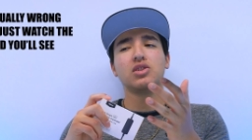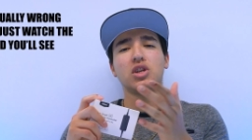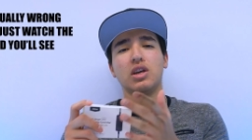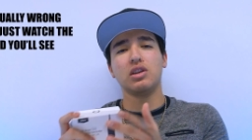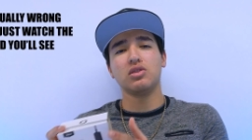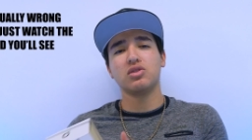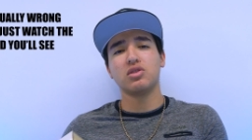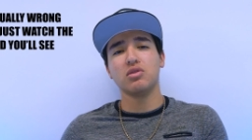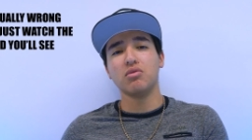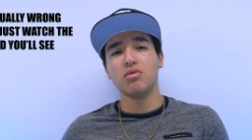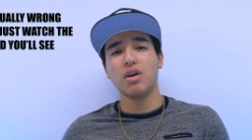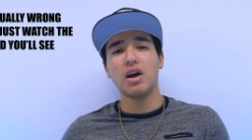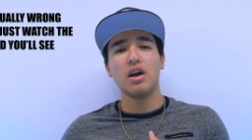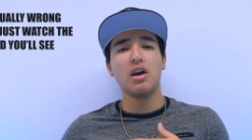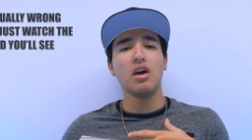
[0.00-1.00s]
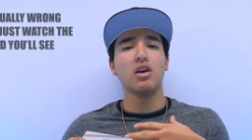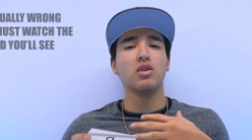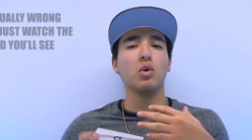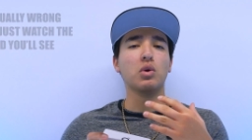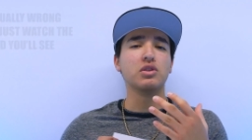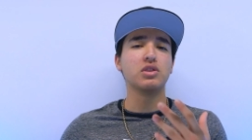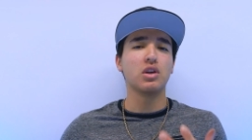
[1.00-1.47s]
change to
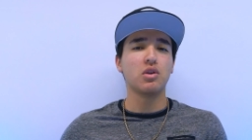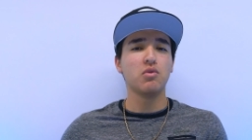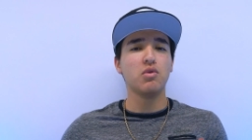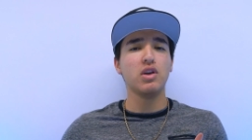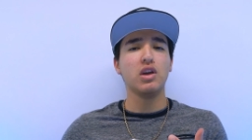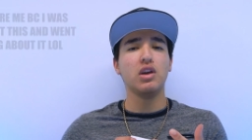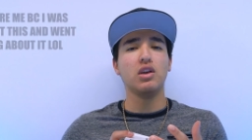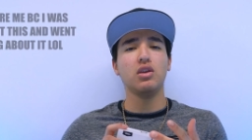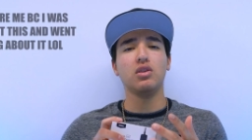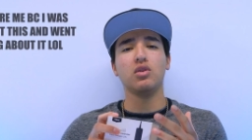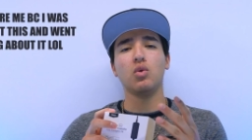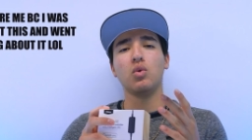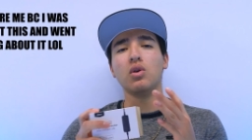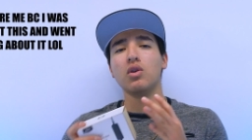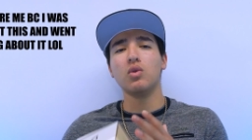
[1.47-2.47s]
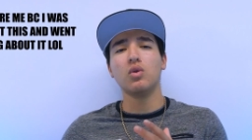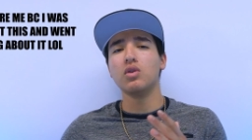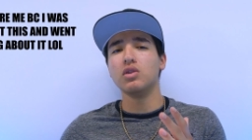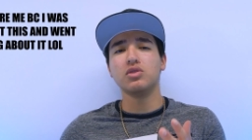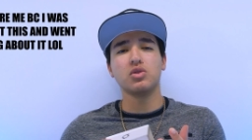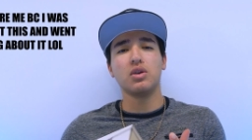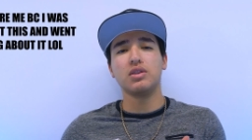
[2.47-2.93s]
red or to green or
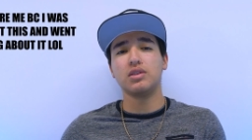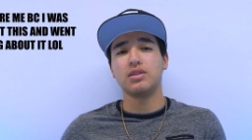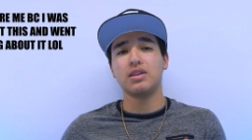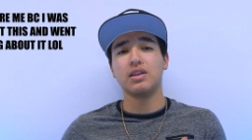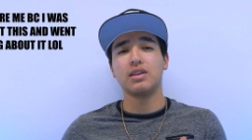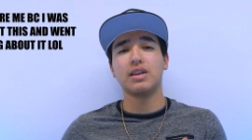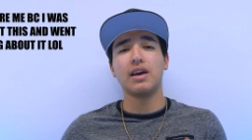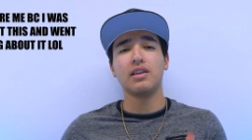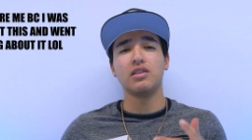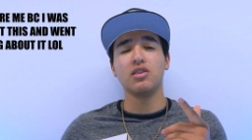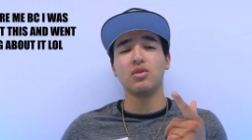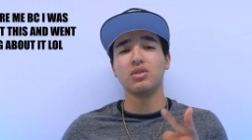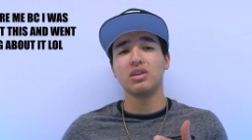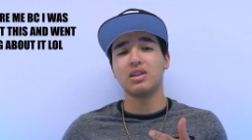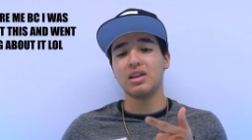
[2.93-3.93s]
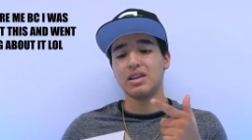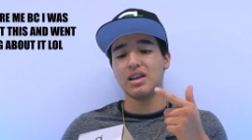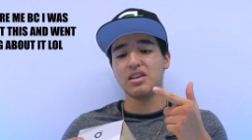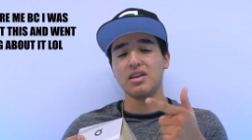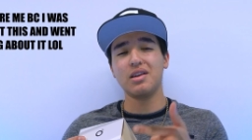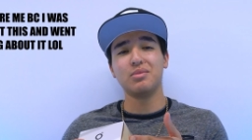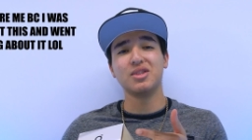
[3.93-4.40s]
orange or anything like that. The only thing
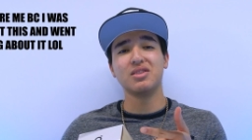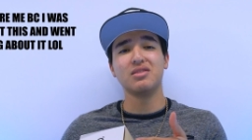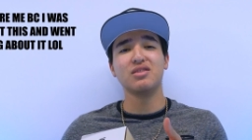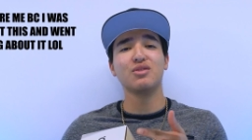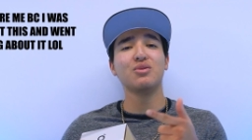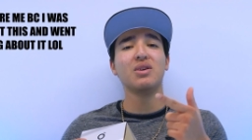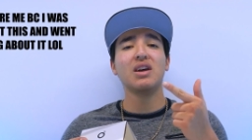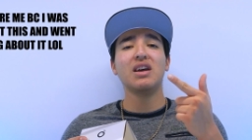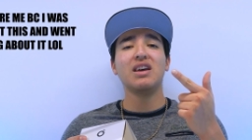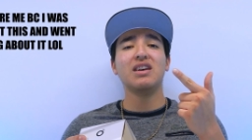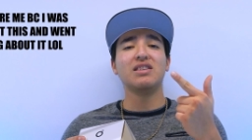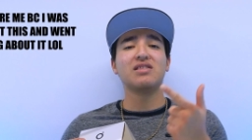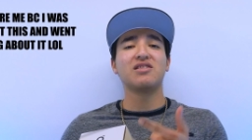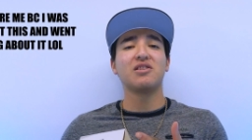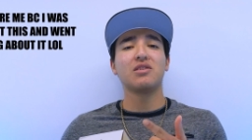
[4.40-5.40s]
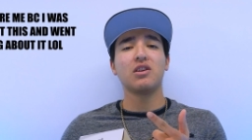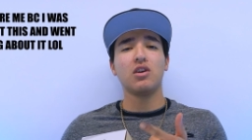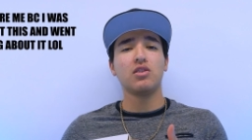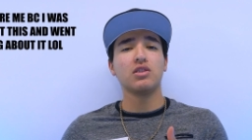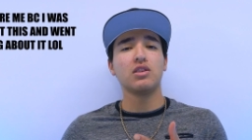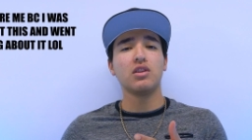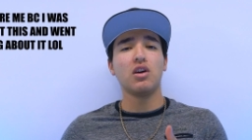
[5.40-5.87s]
that you're able to do is turn it
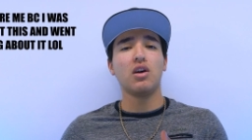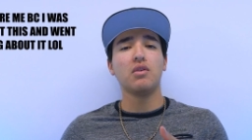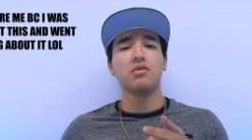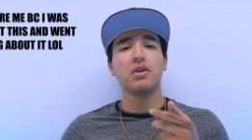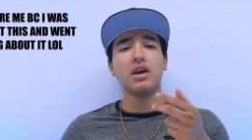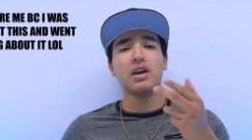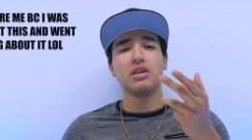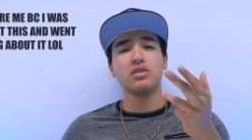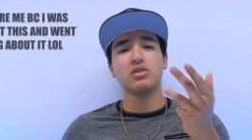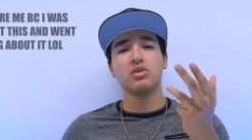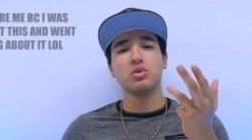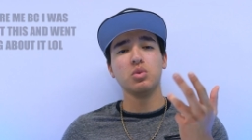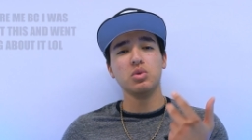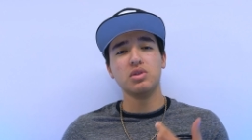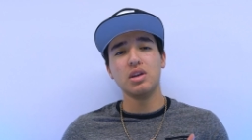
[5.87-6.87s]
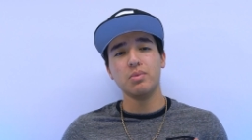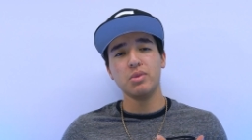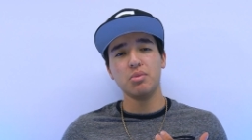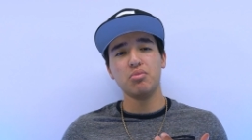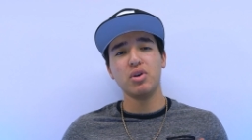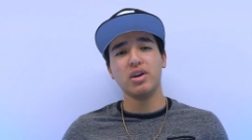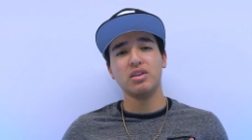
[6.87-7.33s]
on and off and to dim
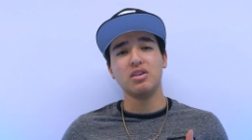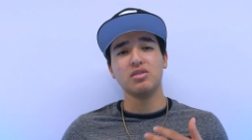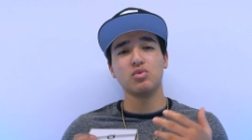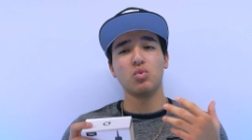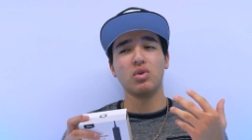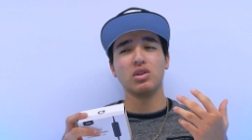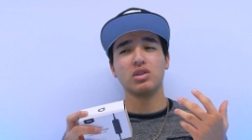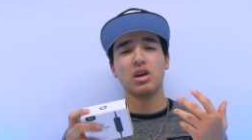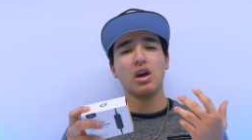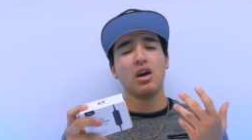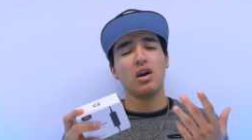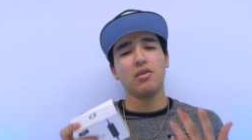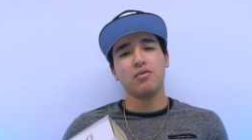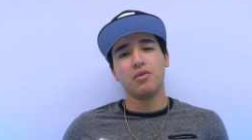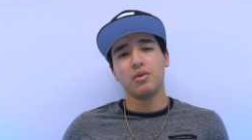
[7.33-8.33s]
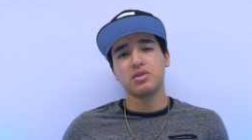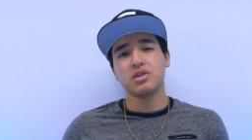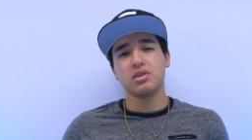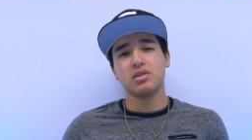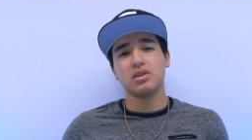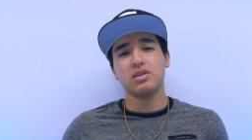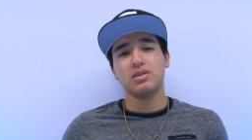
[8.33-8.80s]
the brightness, which
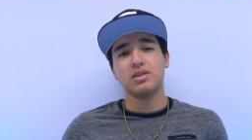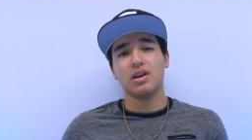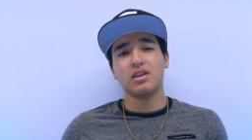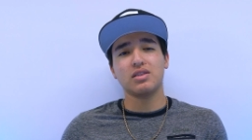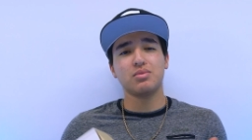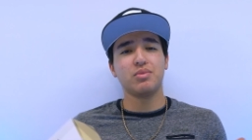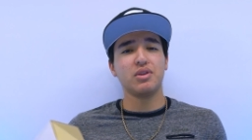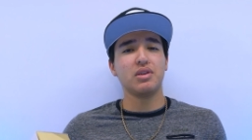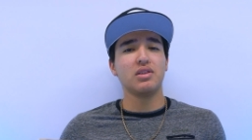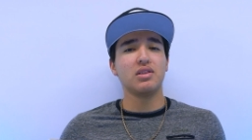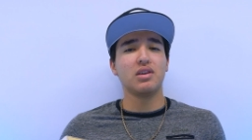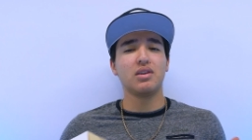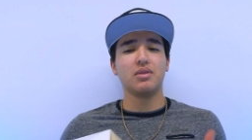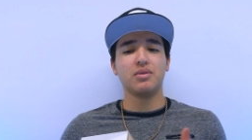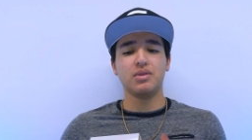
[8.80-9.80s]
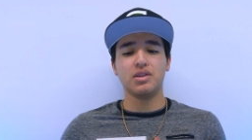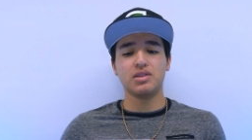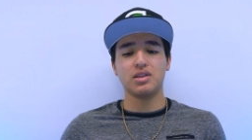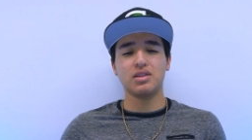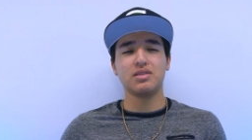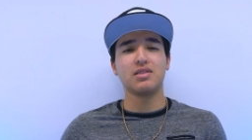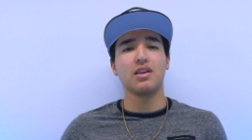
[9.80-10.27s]
unfortunately sucks, but you know,
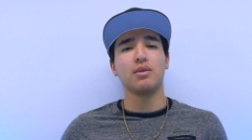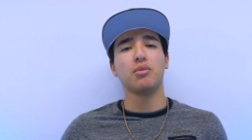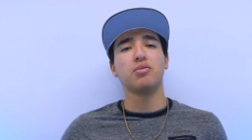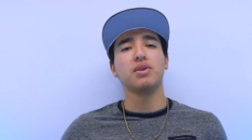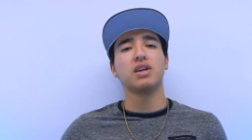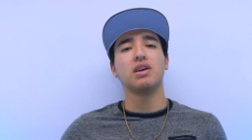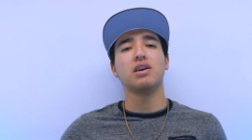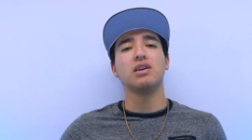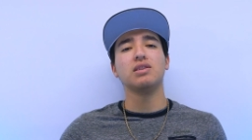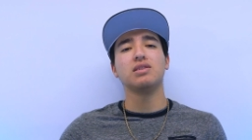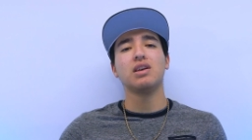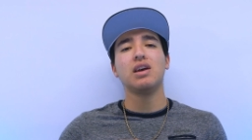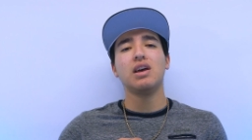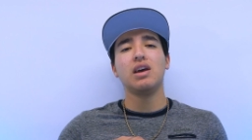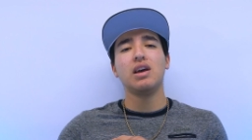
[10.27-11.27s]
it's understandable because